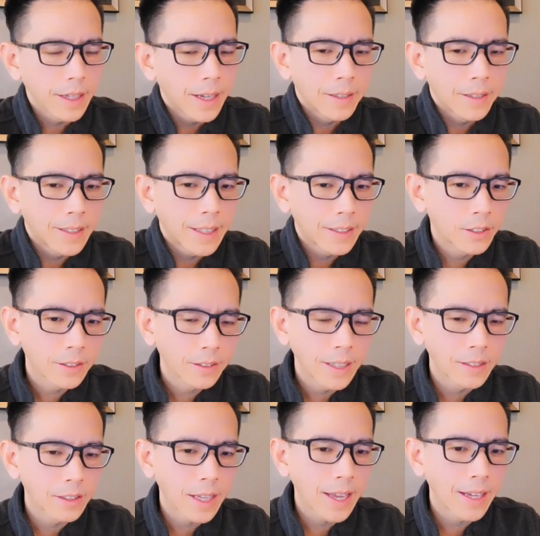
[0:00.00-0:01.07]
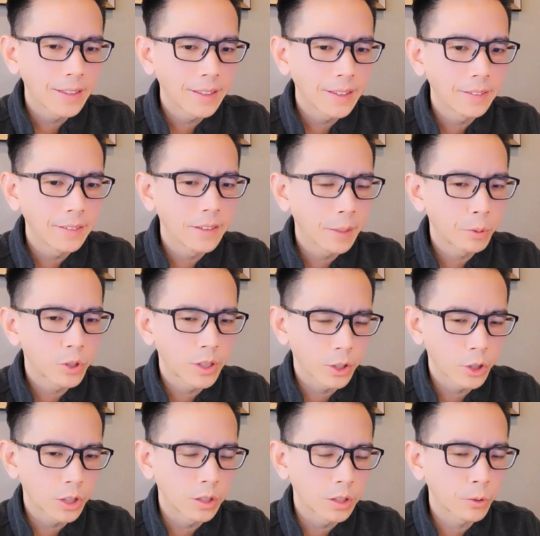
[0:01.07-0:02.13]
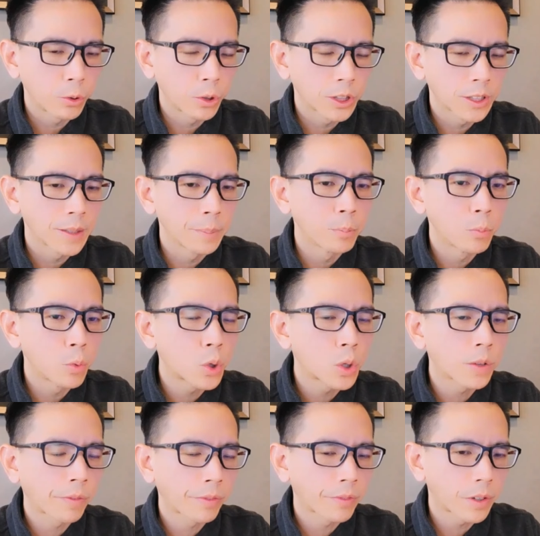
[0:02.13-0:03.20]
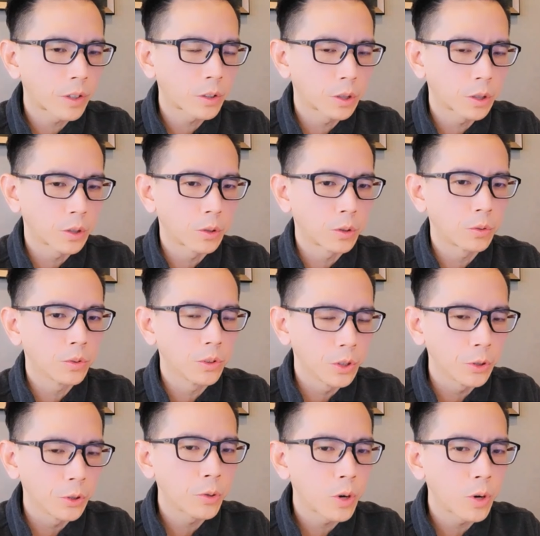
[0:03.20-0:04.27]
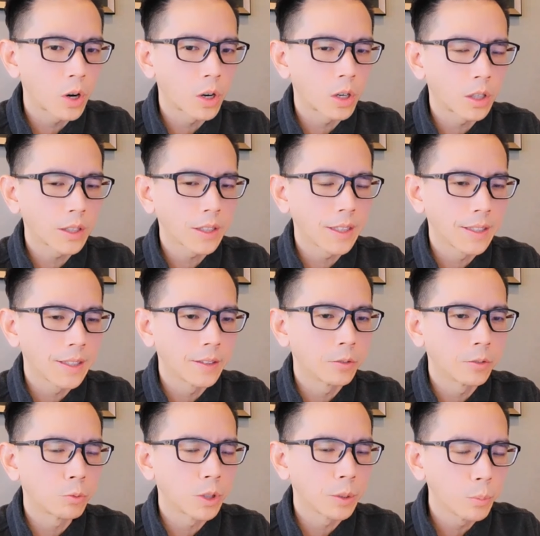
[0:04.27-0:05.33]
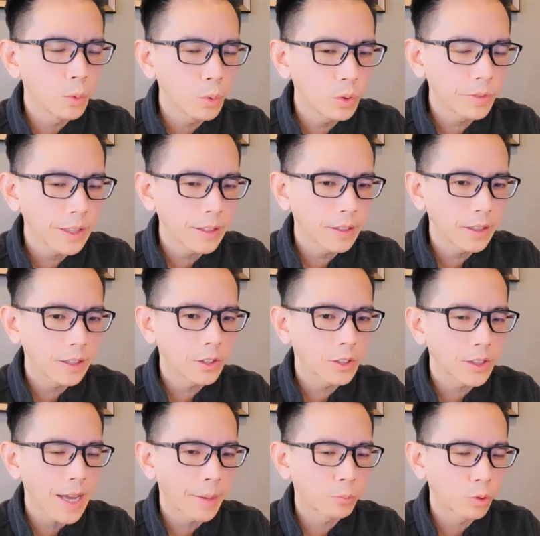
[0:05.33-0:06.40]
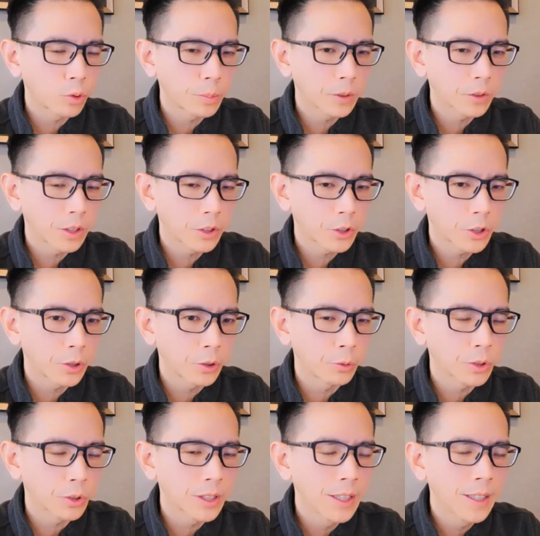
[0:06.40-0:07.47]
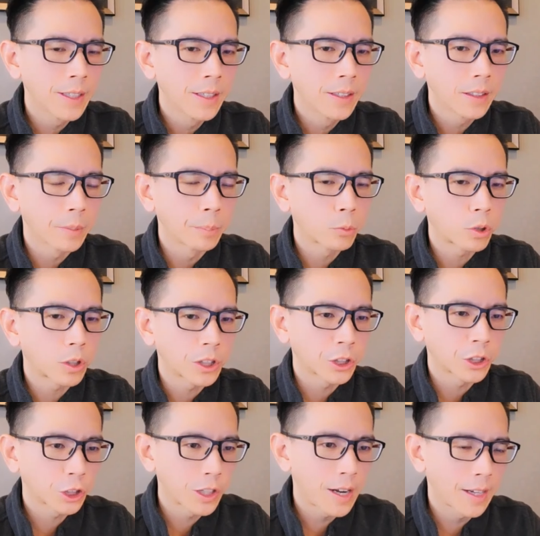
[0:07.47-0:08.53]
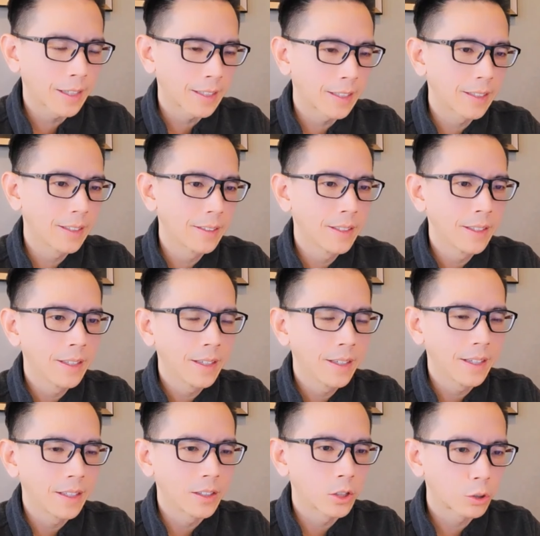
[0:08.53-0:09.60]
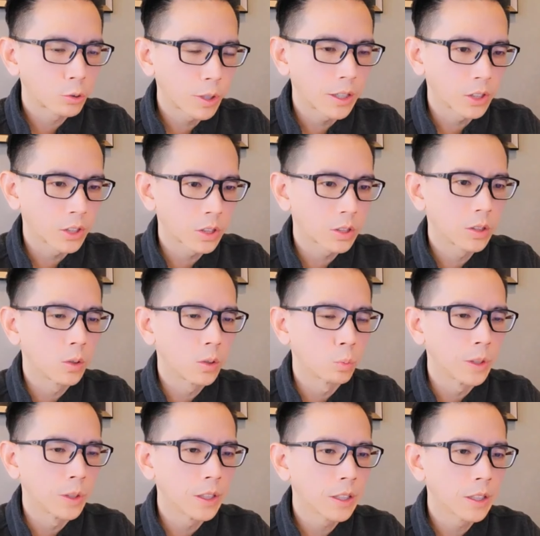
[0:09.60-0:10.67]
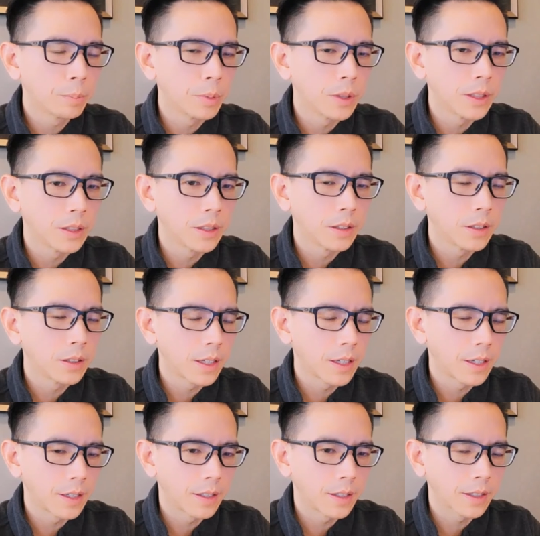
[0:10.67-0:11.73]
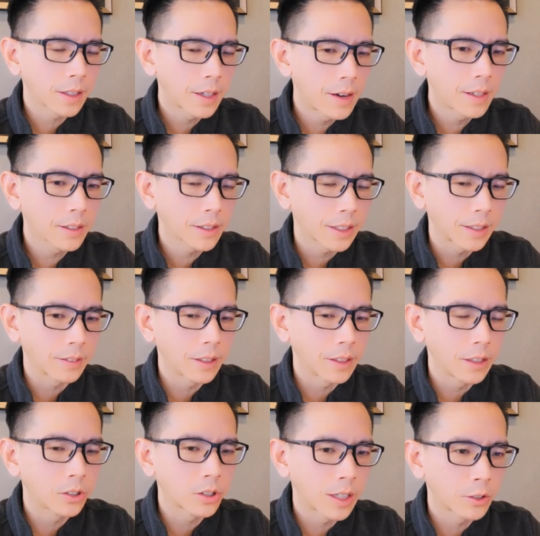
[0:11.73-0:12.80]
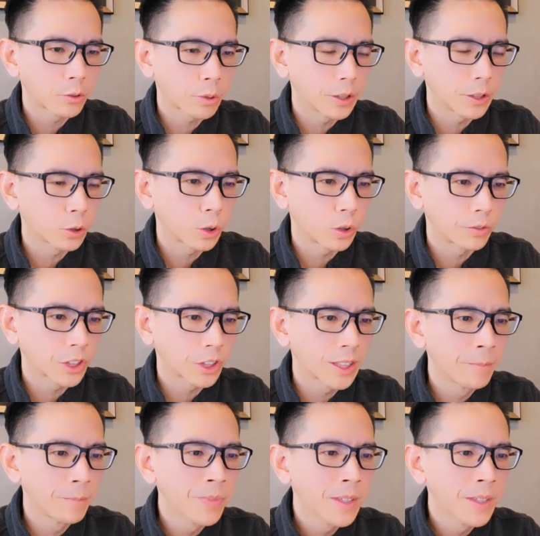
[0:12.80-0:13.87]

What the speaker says: And that's any liposuction, of course. The more thorough you are in removing these abnormal tissues, the more shock and stress we could be causing these sensory nerves.